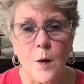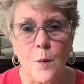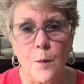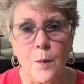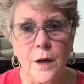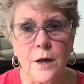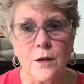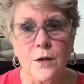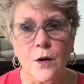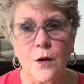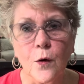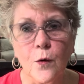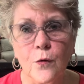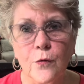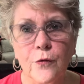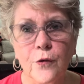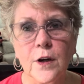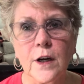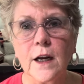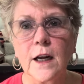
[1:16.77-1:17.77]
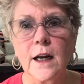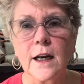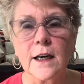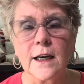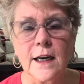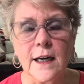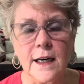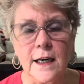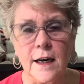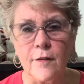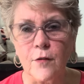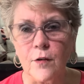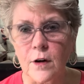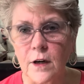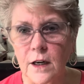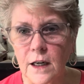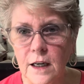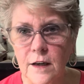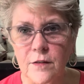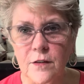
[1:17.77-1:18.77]
But don't forget, he never
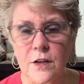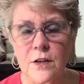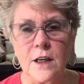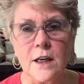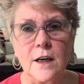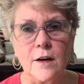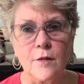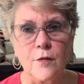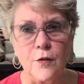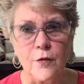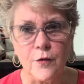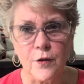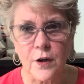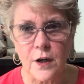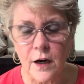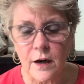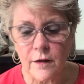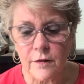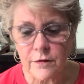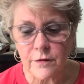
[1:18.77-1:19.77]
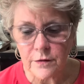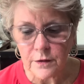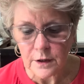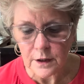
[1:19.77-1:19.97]
leaves us. He never forgives,